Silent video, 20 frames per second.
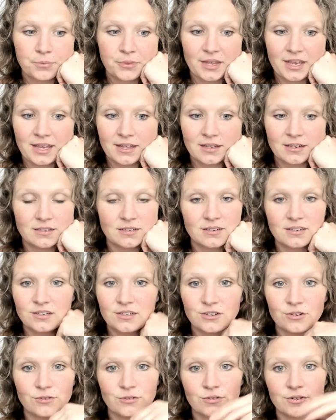And,
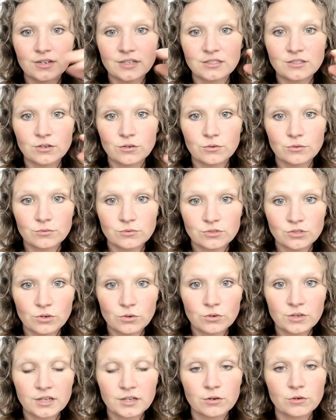you know, don't
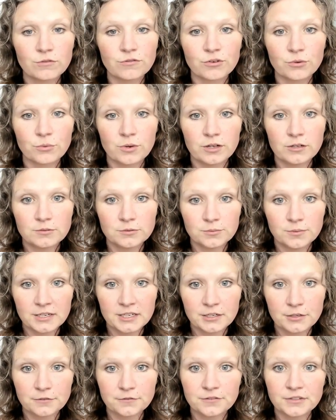don't get overwhelmed
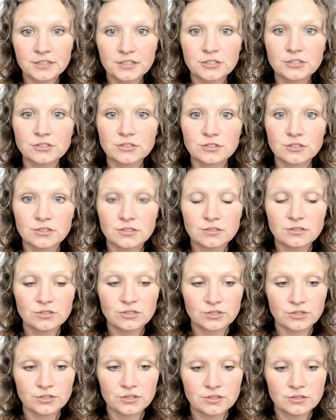by your fears or
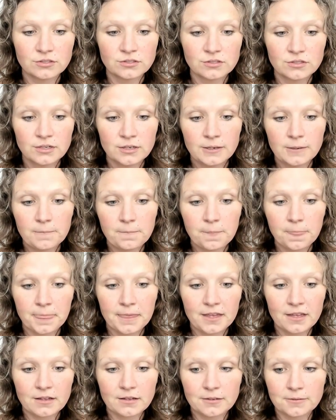concerns.
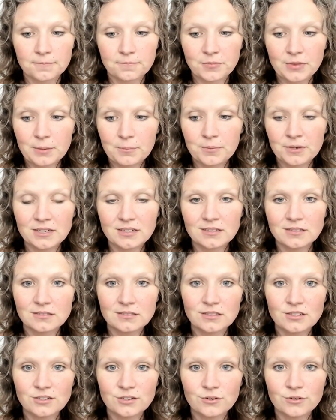Um,
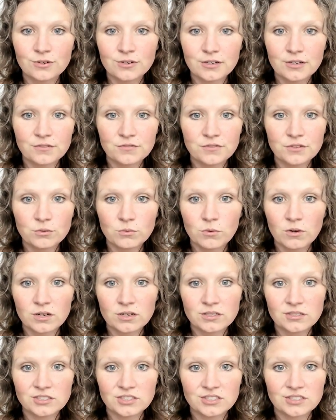but, you know, if you
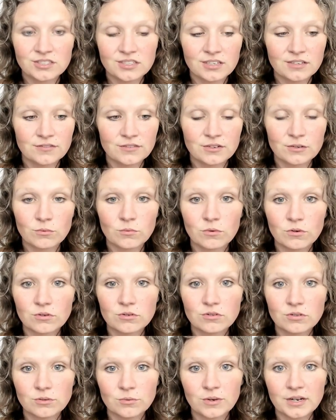want to just give it a
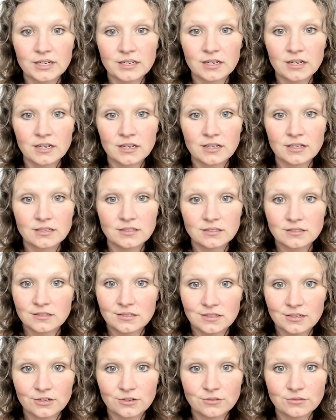whirl, why not?
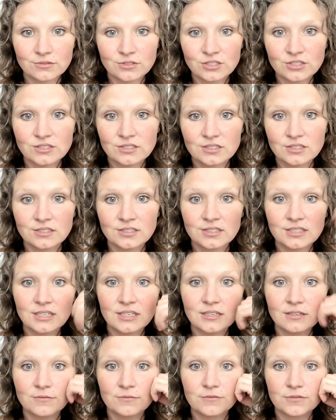You know, just to
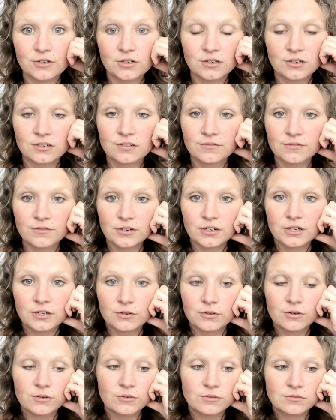see for, for
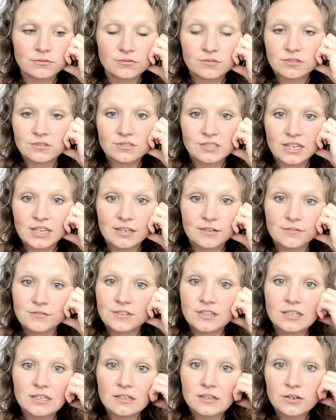your own
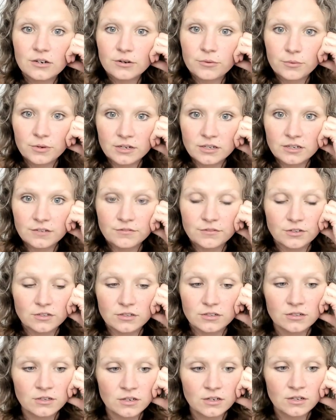safety or
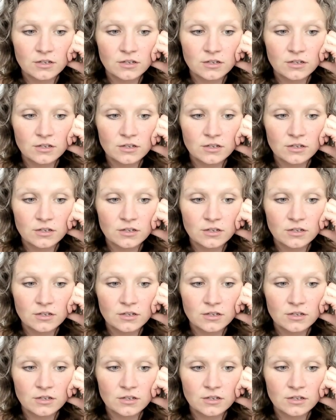whatever.